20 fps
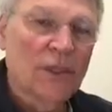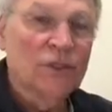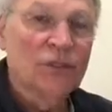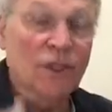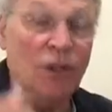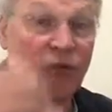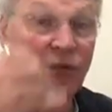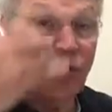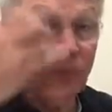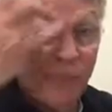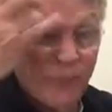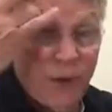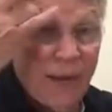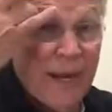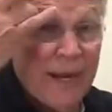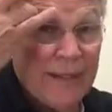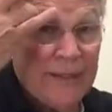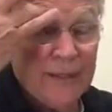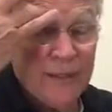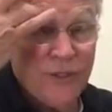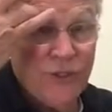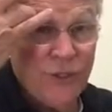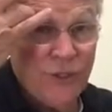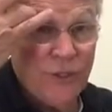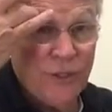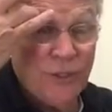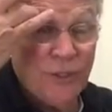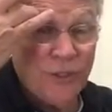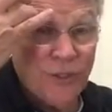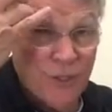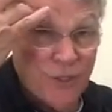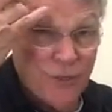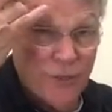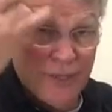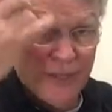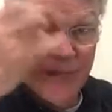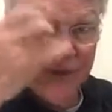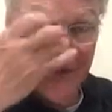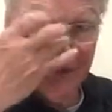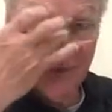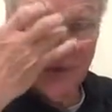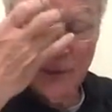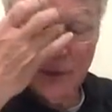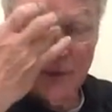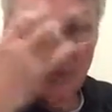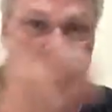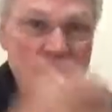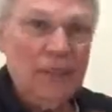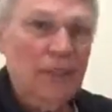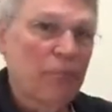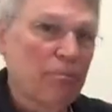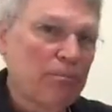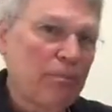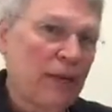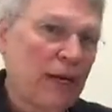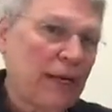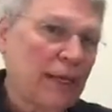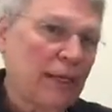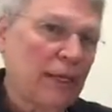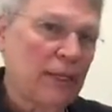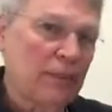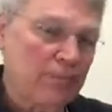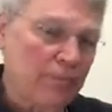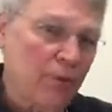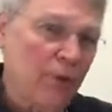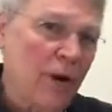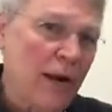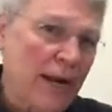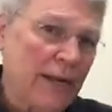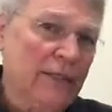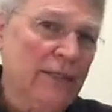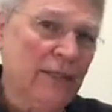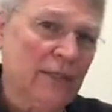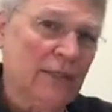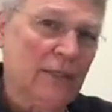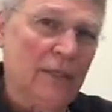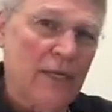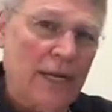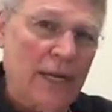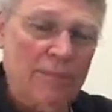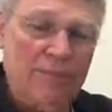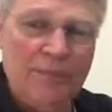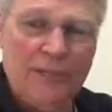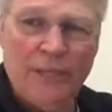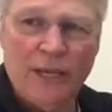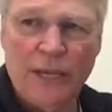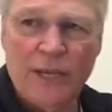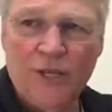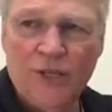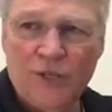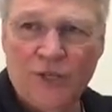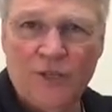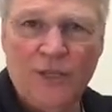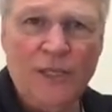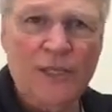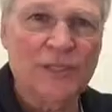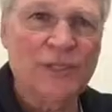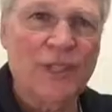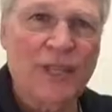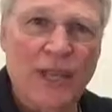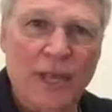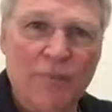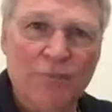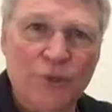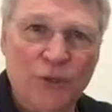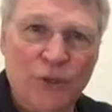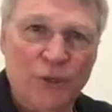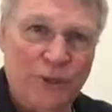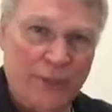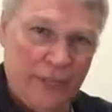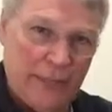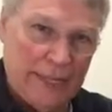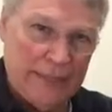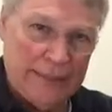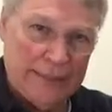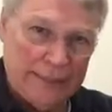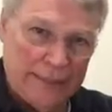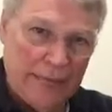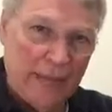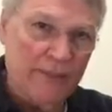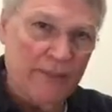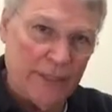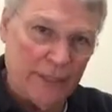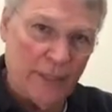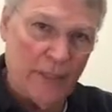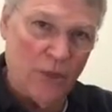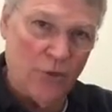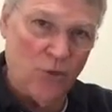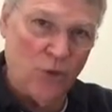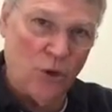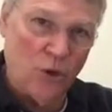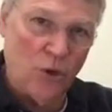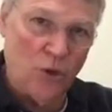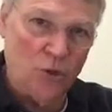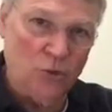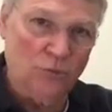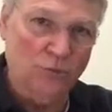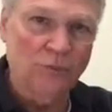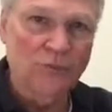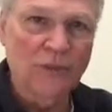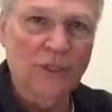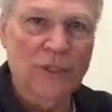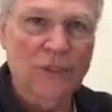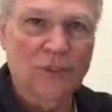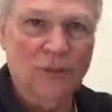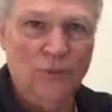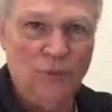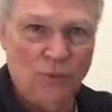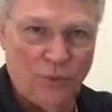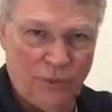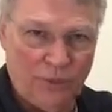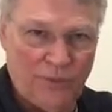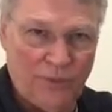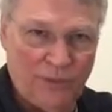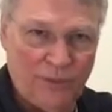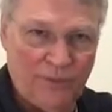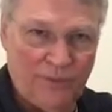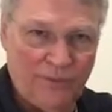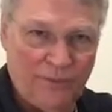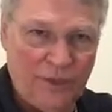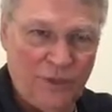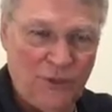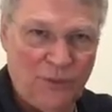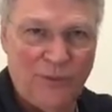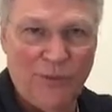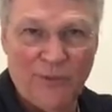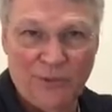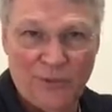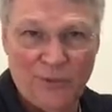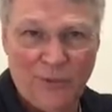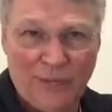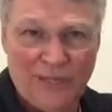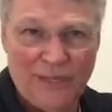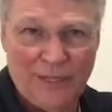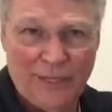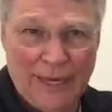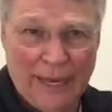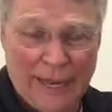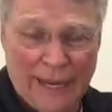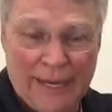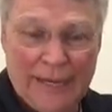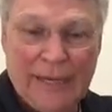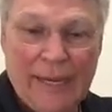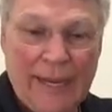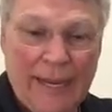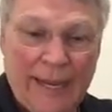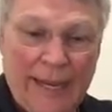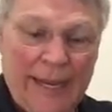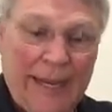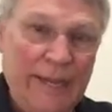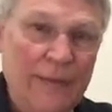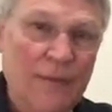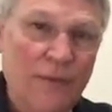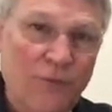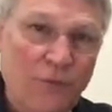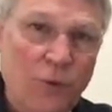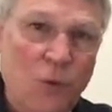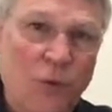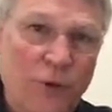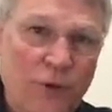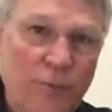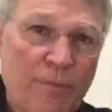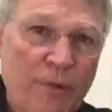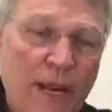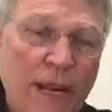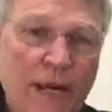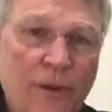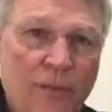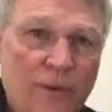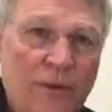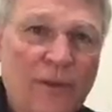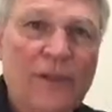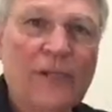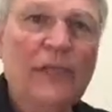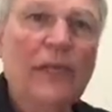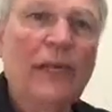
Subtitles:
for practice you can do that, but in practical application, let's say I'm doing a 7-note roll with the 5th string, which makes it 8, and the forward and backward.